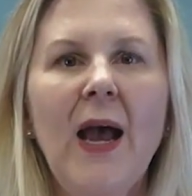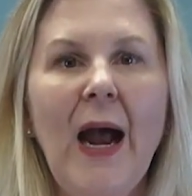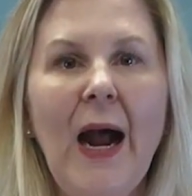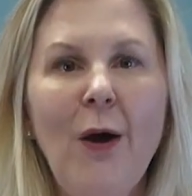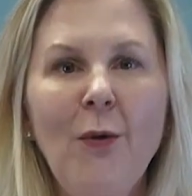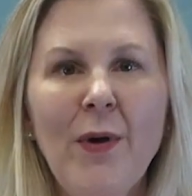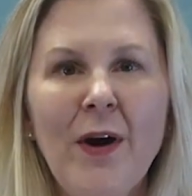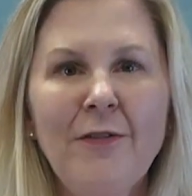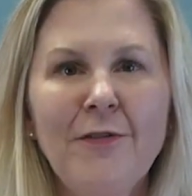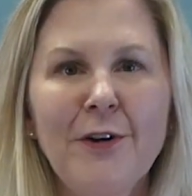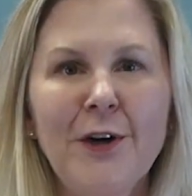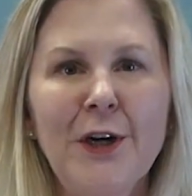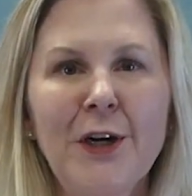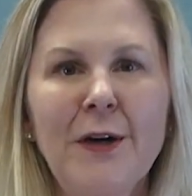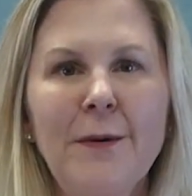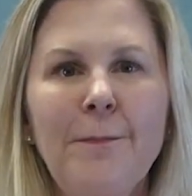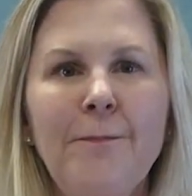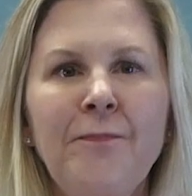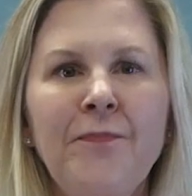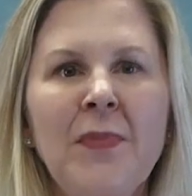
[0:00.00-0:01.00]

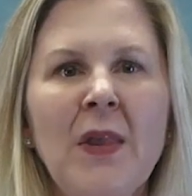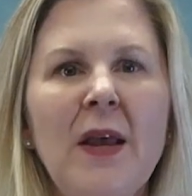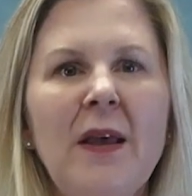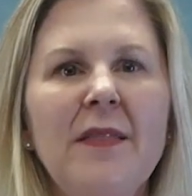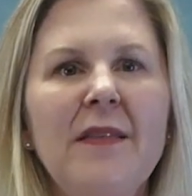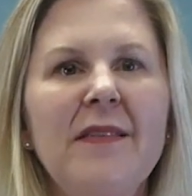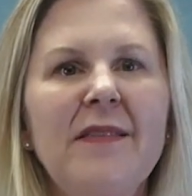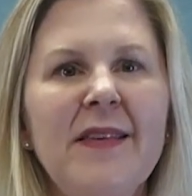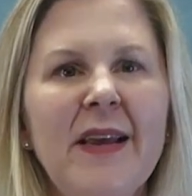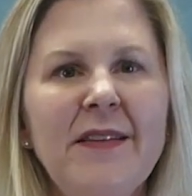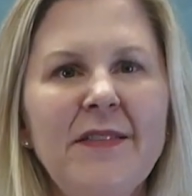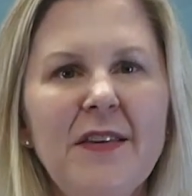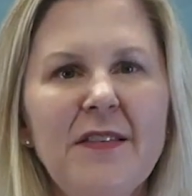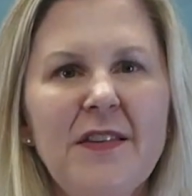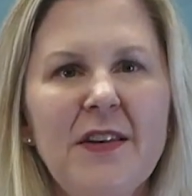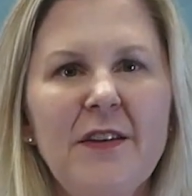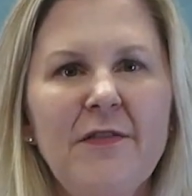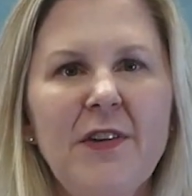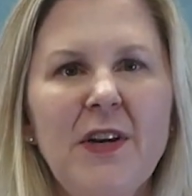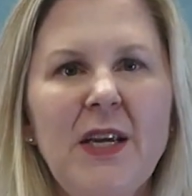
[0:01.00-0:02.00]
However, the
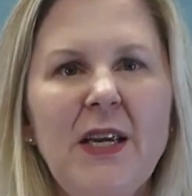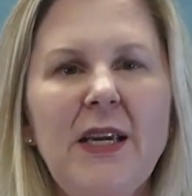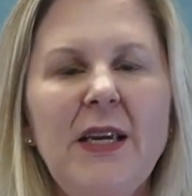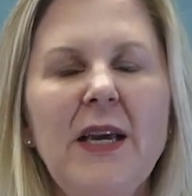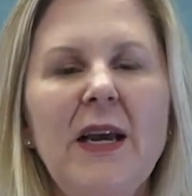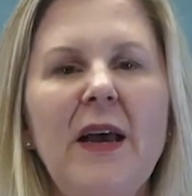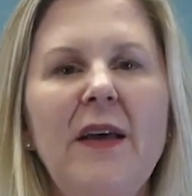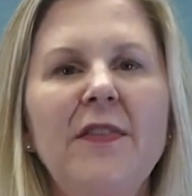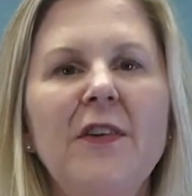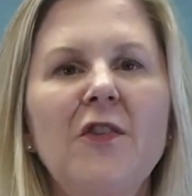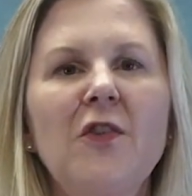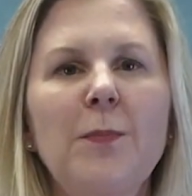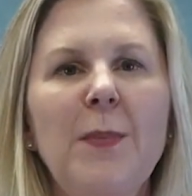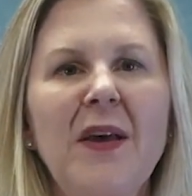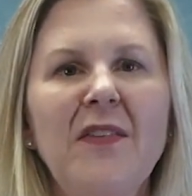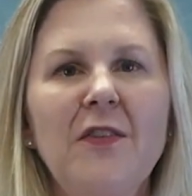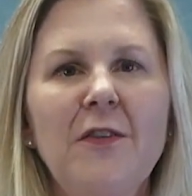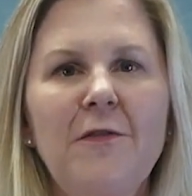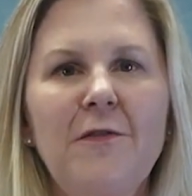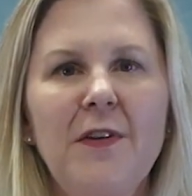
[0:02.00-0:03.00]
sensitivity and the
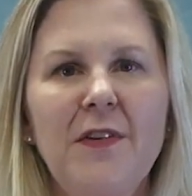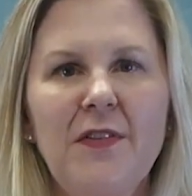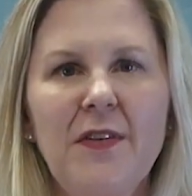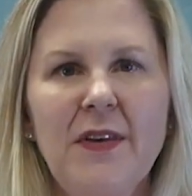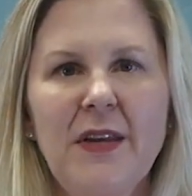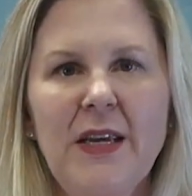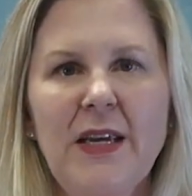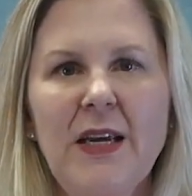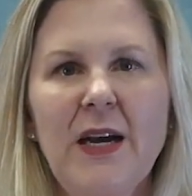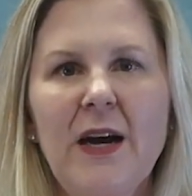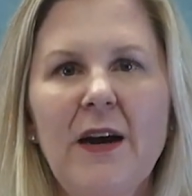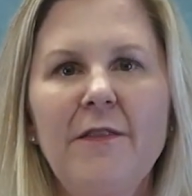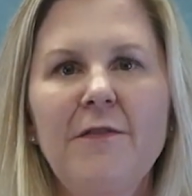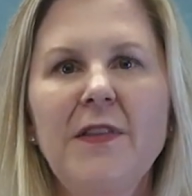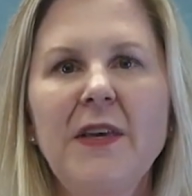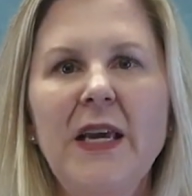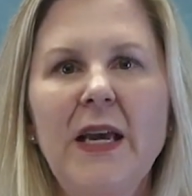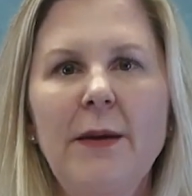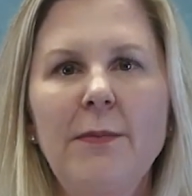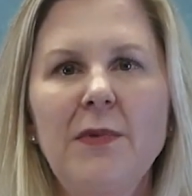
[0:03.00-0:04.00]
specificity
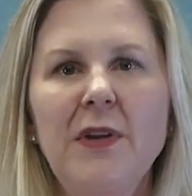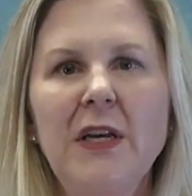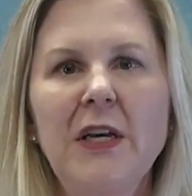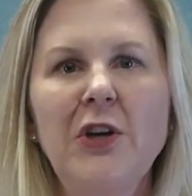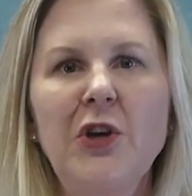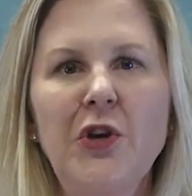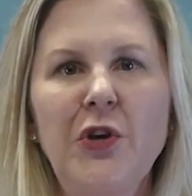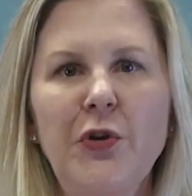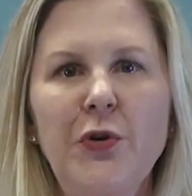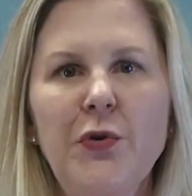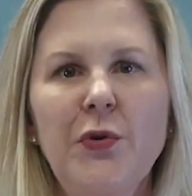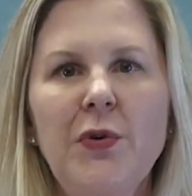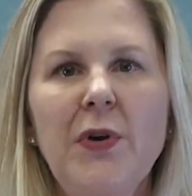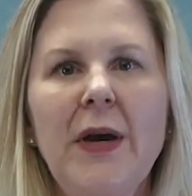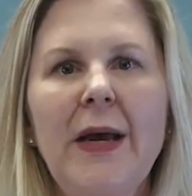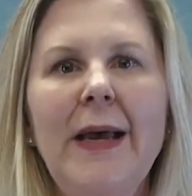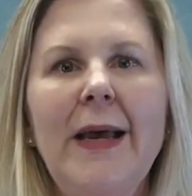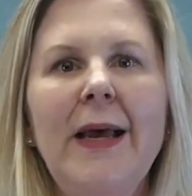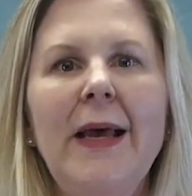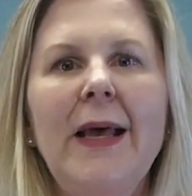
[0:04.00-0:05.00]
of the MDQ
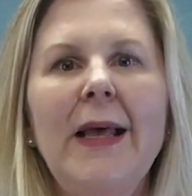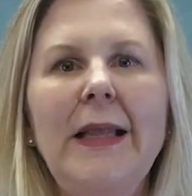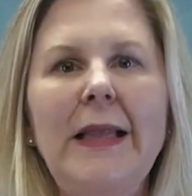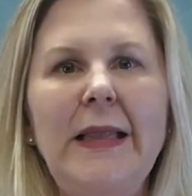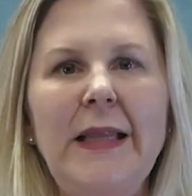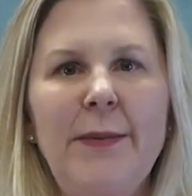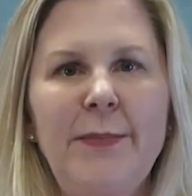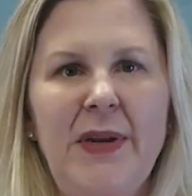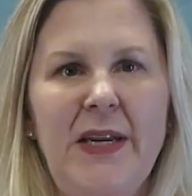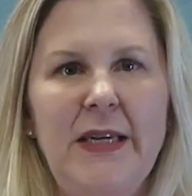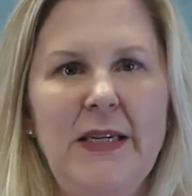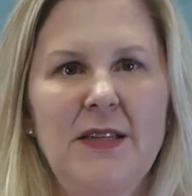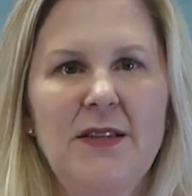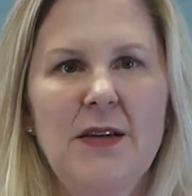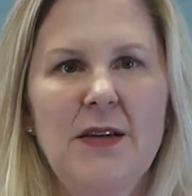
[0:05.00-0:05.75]
limit it